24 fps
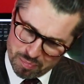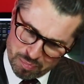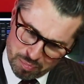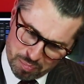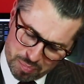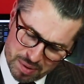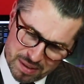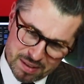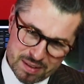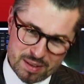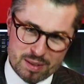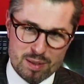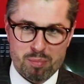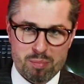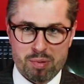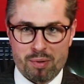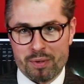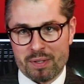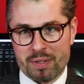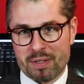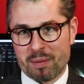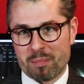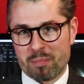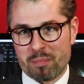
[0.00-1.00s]
bit
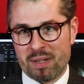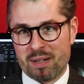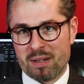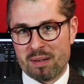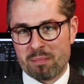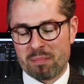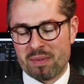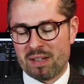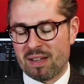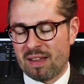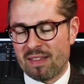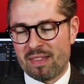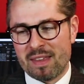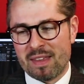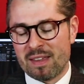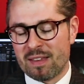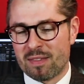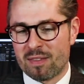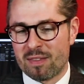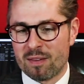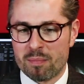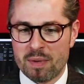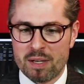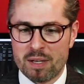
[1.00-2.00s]
disappointing, but I think
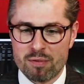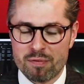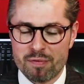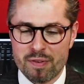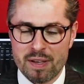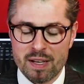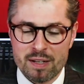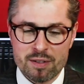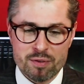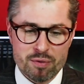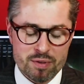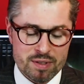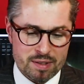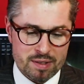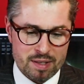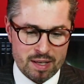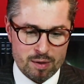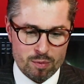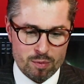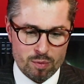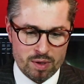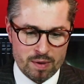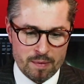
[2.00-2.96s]
the manufacturers, they